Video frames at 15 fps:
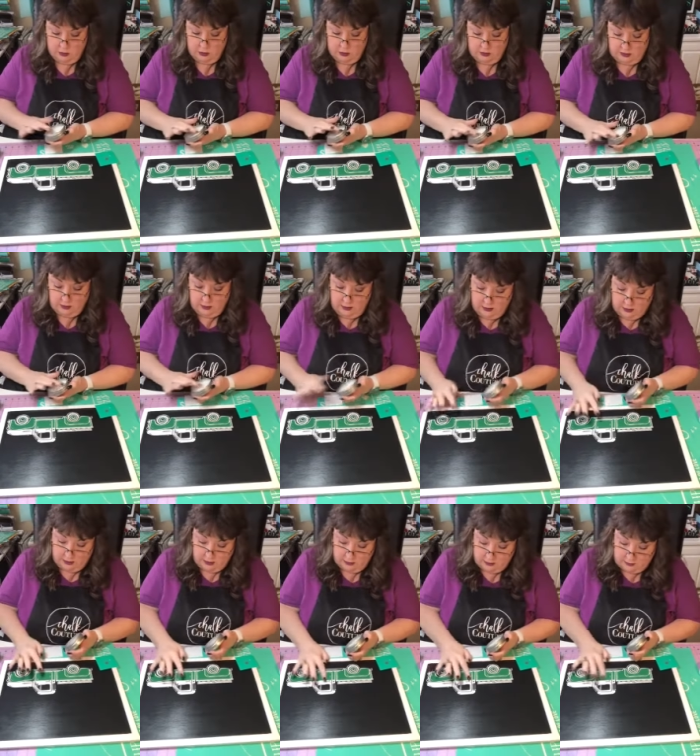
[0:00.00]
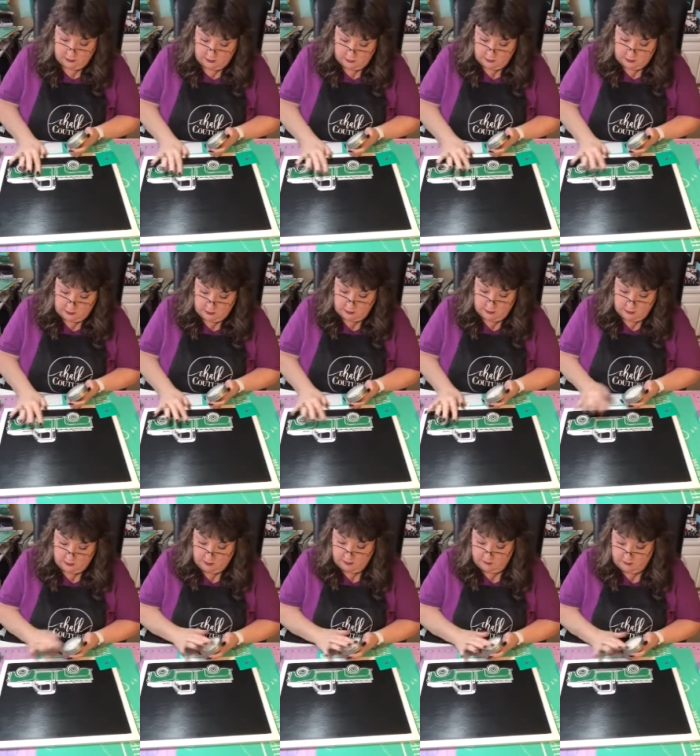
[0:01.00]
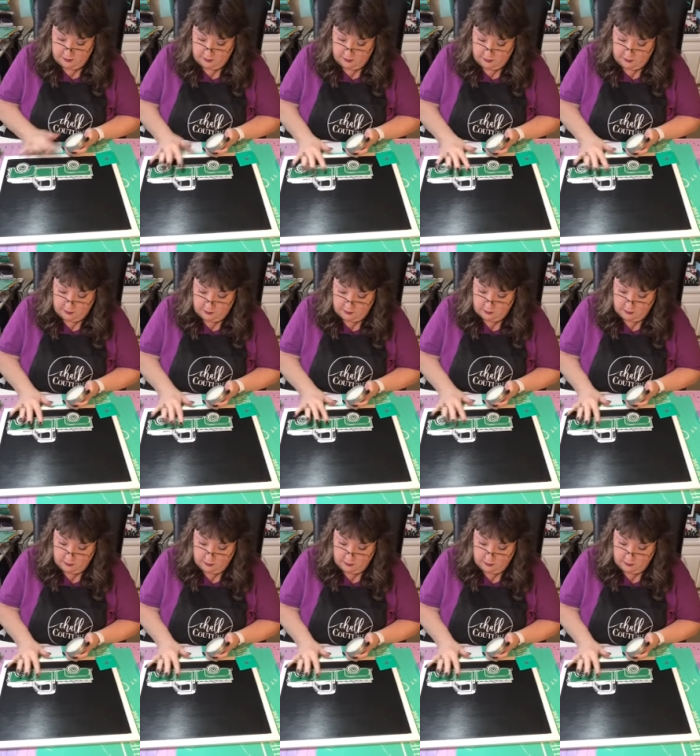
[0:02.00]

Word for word: just in case. I'm just going to use my finger.